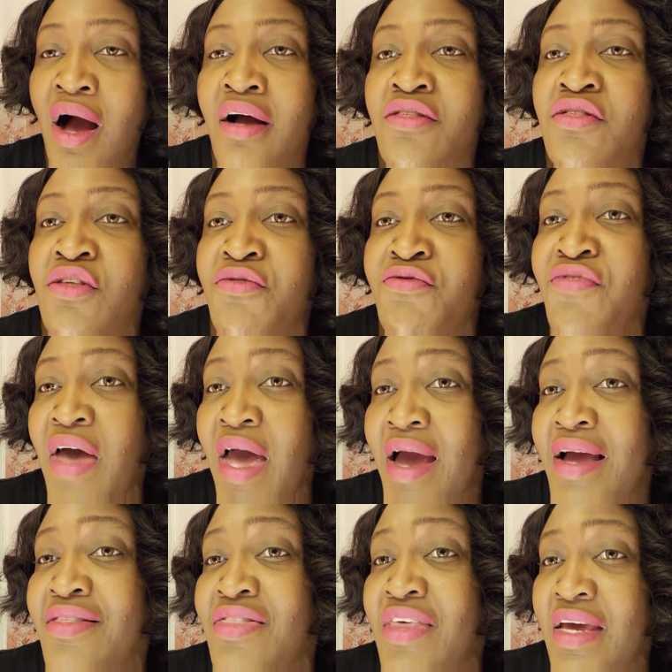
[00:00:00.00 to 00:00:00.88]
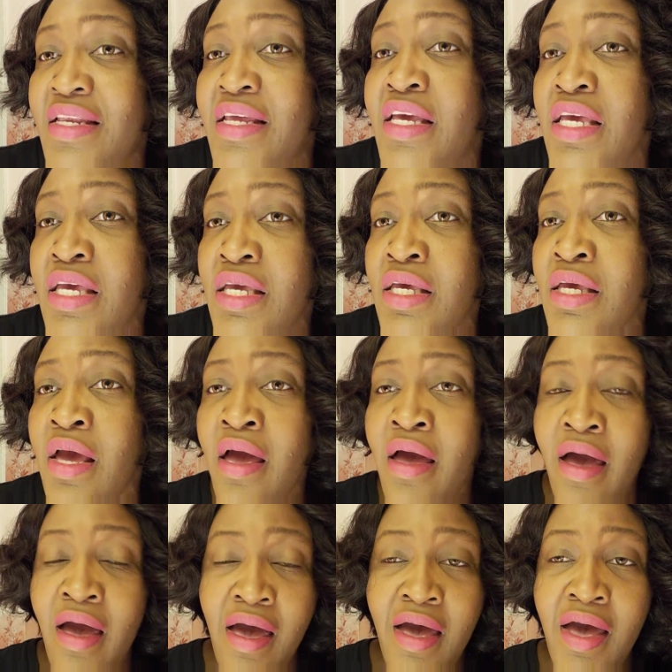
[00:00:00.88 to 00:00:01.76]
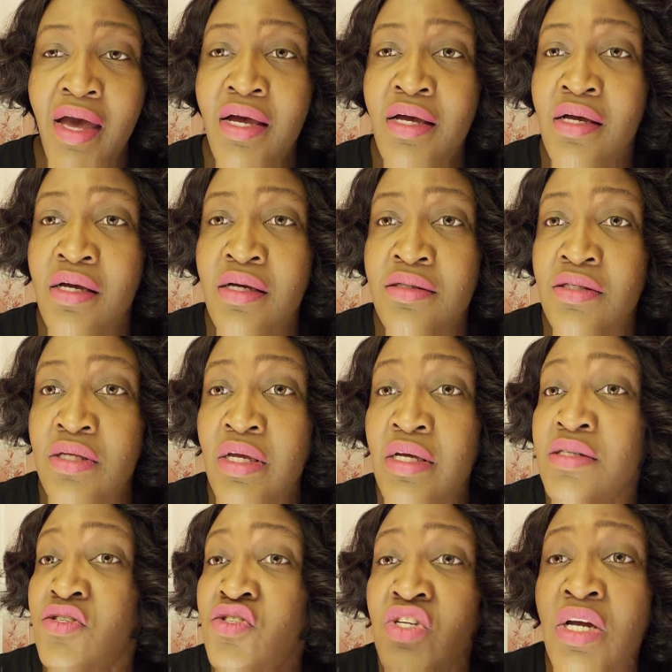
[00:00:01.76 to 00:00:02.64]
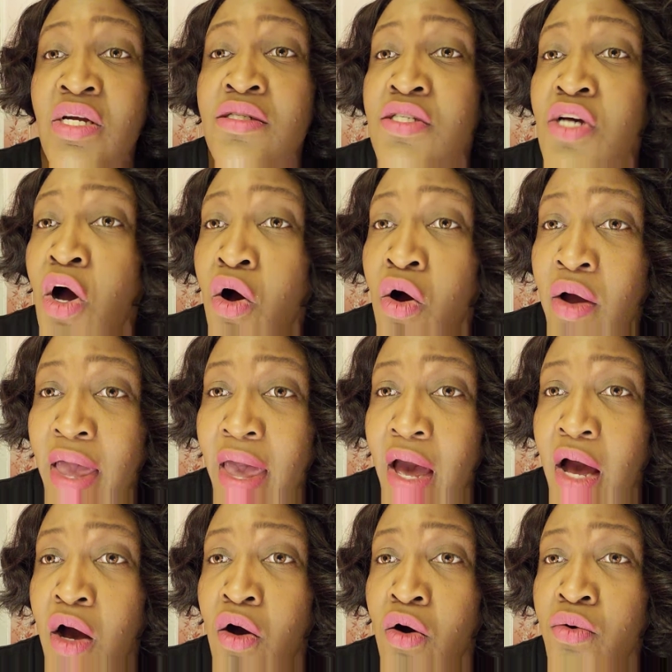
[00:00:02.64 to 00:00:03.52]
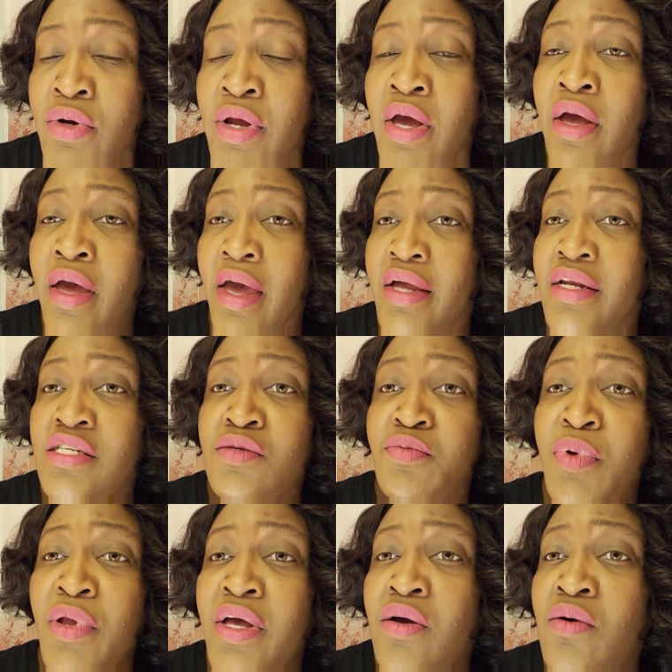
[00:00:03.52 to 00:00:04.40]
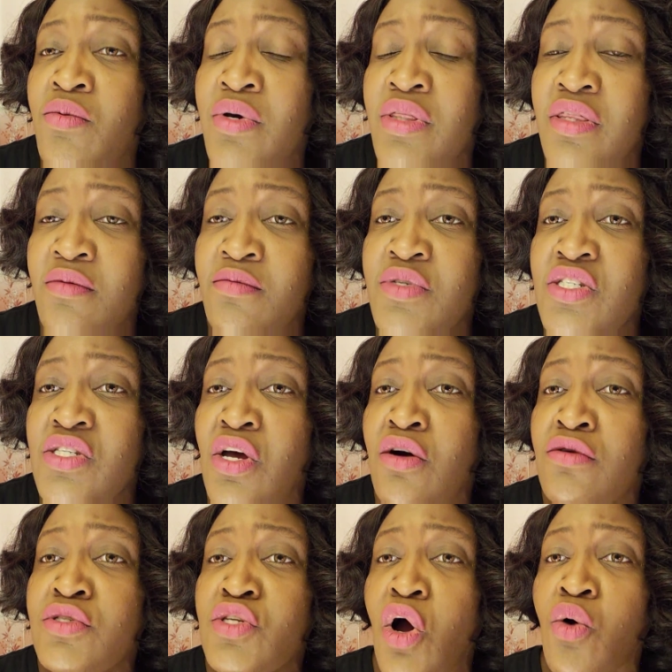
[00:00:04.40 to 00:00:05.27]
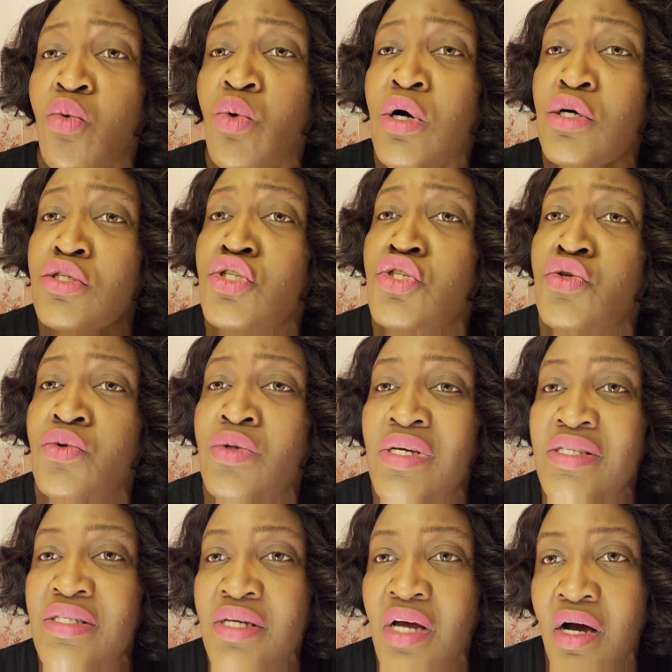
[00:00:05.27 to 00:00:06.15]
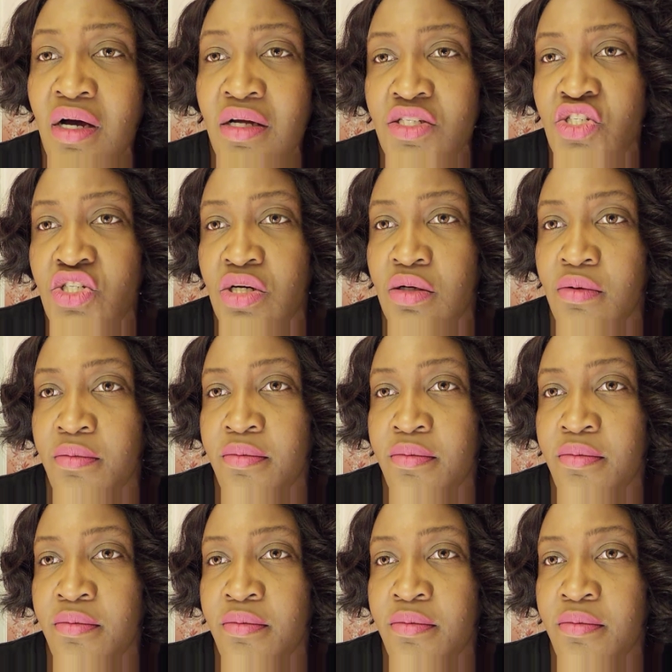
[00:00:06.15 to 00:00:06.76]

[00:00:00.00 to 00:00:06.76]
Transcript: the fact that he has his ding dong out and is playing with himself, or wants you to touch him?